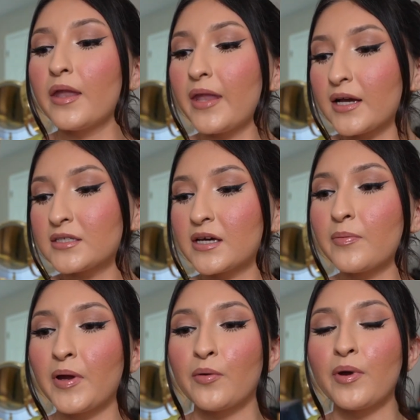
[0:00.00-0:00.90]
Next up
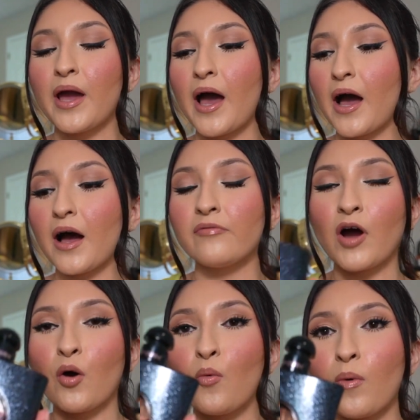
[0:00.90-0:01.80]
here we
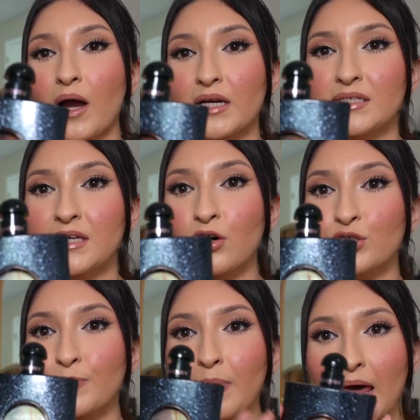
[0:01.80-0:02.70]
have
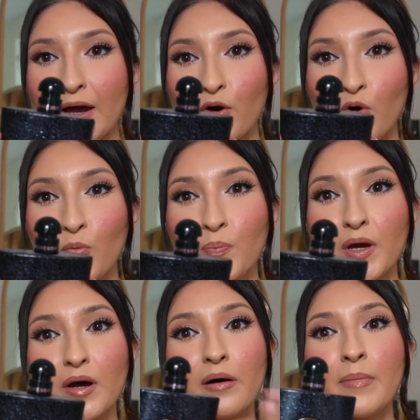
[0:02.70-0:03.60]
YSL's Black
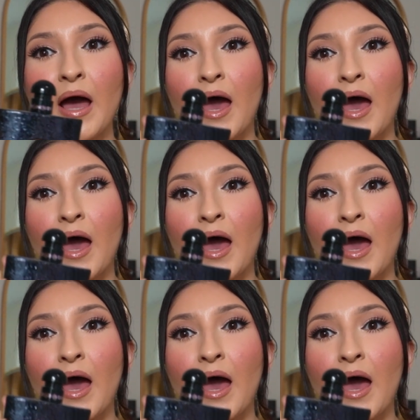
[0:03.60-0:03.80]
Opium.